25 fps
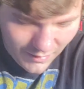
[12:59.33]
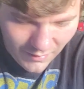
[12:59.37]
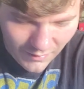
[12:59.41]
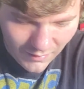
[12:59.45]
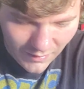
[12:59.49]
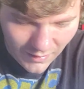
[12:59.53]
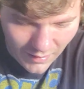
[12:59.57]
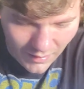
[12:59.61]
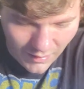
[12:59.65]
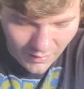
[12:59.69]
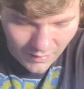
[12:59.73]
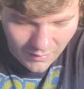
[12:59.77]

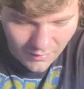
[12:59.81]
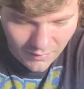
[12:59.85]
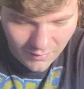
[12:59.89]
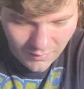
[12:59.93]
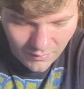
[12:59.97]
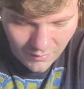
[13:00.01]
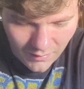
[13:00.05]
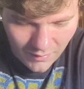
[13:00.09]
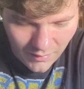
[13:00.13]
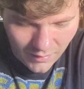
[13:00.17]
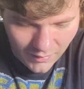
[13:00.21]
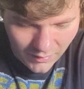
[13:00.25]
Okay,
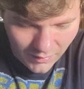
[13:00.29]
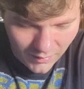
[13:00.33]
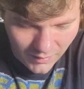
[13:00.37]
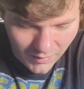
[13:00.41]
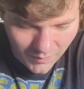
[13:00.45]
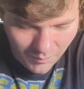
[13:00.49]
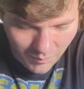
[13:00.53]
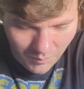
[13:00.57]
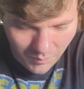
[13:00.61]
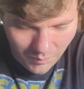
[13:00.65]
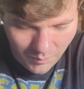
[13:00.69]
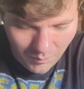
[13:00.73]
cut
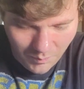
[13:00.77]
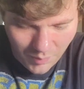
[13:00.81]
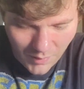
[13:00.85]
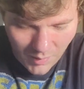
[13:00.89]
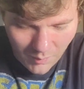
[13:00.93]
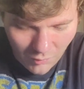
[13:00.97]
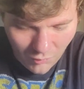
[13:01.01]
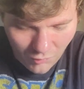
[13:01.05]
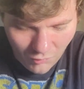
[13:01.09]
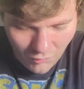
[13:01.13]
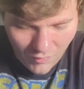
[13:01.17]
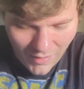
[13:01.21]
this
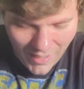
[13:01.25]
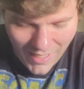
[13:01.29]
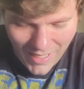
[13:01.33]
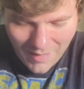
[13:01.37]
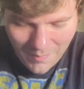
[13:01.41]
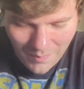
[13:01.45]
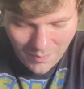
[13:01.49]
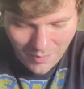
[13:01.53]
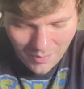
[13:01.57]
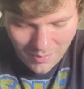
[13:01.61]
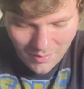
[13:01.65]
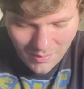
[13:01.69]
bubble
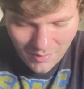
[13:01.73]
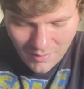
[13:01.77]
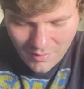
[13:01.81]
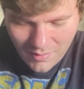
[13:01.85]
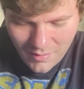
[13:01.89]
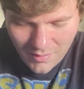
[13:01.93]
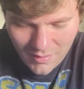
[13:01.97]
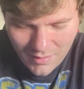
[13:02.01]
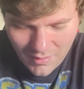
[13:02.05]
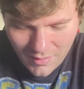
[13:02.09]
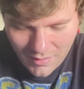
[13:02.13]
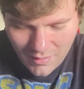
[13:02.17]
wrap.
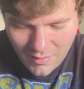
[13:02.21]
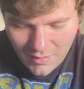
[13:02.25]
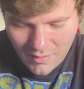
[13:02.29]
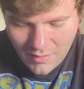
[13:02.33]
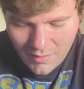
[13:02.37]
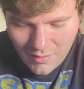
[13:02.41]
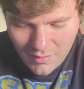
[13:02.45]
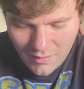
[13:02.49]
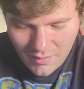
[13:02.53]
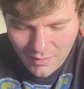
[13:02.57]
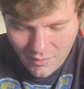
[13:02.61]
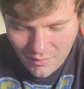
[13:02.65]

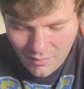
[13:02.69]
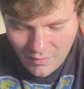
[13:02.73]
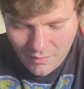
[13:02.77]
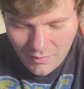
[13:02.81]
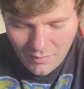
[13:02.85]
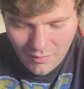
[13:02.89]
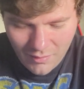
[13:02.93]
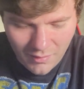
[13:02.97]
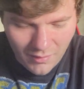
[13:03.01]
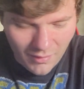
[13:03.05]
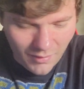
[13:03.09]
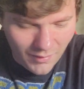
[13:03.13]

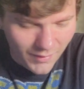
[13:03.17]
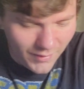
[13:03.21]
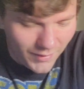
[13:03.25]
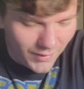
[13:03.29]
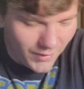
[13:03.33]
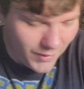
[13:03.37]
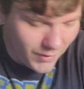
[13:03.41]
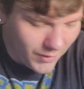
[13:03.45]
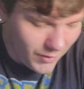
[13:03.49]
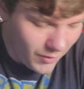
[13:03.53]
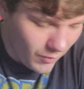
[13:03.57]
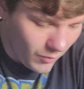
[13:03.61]
Oh,
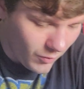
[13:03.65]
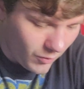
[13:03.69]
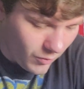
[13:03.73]
this is so